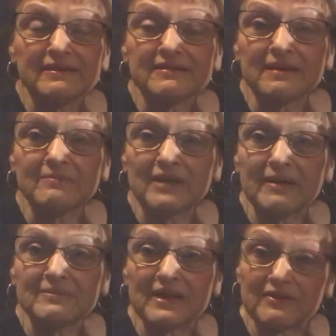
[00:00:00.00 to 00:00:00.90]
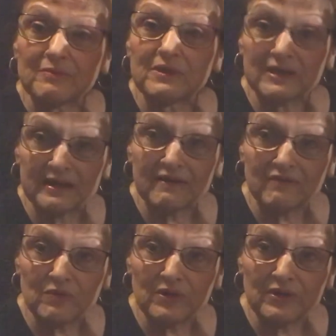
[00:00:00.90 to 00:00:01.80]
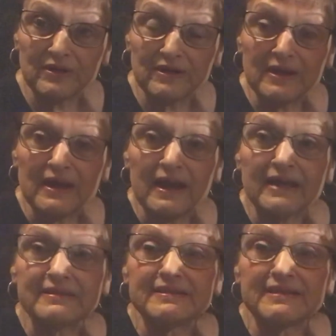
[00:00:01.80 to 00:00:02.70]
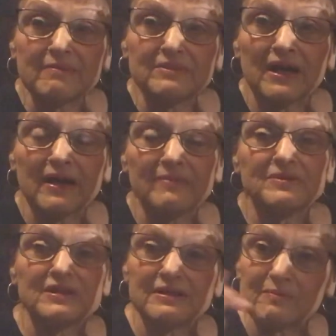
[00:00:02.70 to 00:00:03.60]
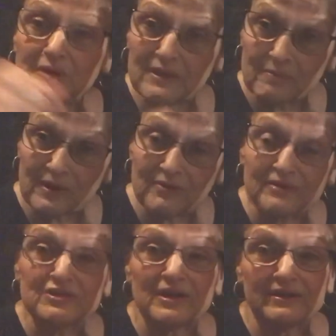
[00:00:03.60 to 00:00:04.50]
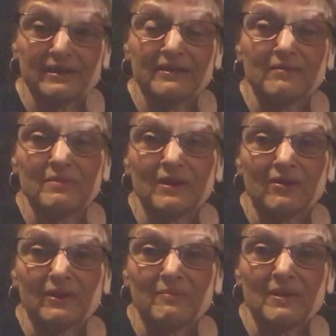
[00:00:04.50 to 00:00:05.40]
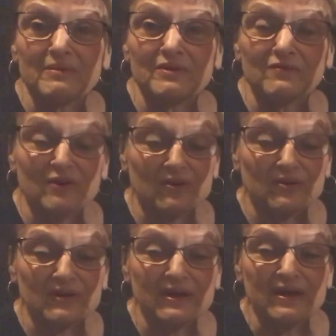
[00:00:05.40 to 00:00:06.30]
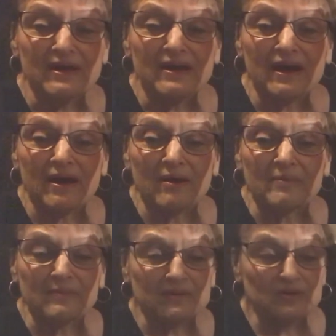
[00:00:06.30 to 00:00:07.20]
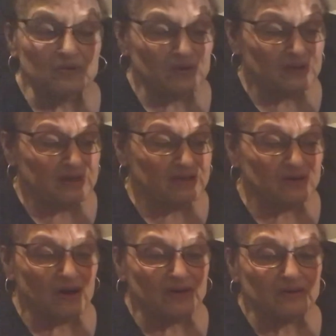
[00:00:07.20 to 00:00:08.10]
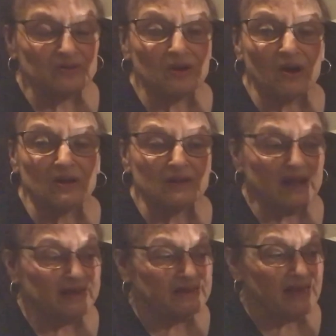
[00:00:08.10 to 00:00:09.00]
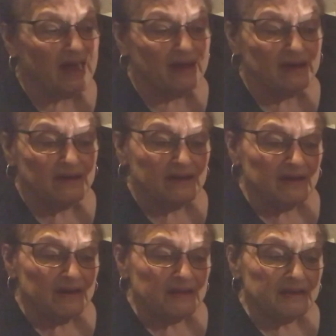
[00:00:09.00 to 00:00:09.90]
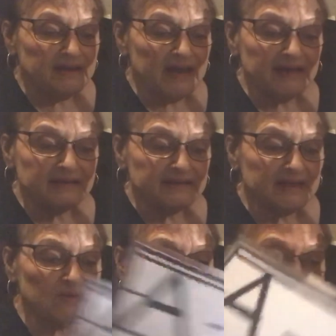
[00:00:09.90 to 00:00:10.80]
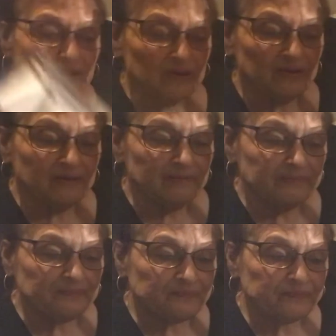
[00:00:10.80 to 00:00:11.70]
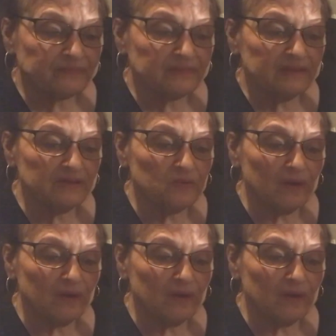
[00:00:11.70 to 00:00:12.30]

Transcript: sometimes at the beginning of a word, and sometimes in the peanut butter and jelly in the middle, and maybe you've heard your kindergartner talk like that. The next thing we learn is